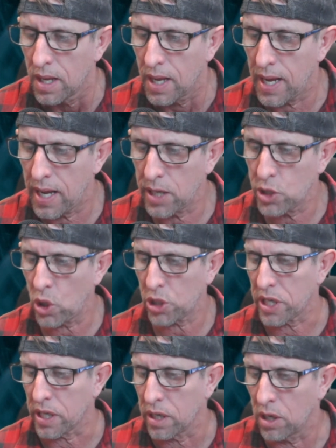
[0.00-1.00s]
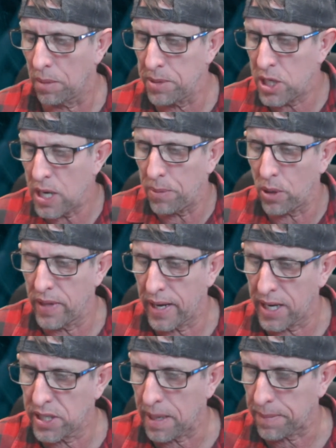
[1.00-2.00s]
Joshy, I'll be jumping on
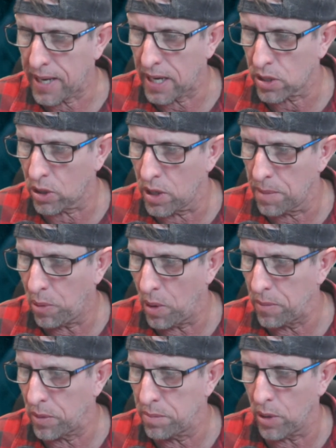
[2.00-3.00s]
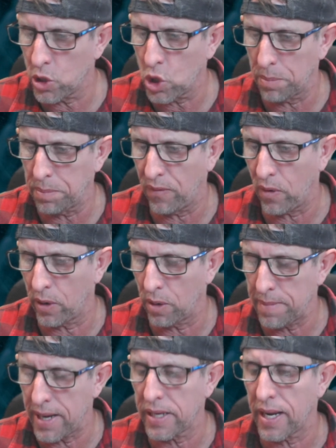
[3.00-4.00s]
that ASAP, Kaz. I got an appointment with my job
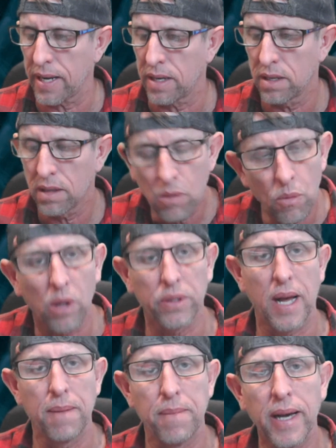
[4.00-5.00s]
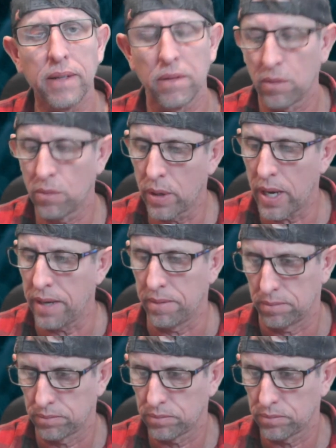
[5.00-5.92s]
provider on Monday. Well done, mate. Well done.